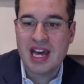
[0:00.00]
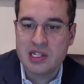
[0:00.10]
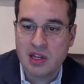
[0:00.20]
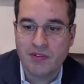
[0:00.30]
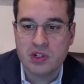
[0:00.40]
That
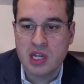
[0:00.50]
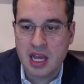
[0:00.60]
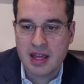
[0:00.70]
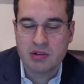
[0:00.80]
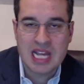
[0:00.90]
is it for
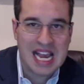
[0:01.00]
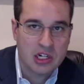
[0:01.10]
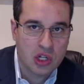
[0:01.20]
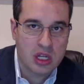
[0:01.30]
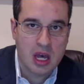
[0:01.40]
today. That was
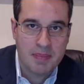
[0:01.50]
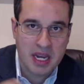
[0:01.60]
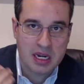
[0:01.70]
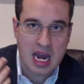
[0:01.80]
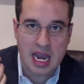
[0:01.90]
actually a
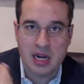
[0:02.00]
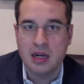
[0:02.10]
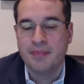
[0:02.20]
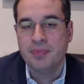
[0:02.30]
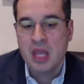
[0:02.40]
pick 9.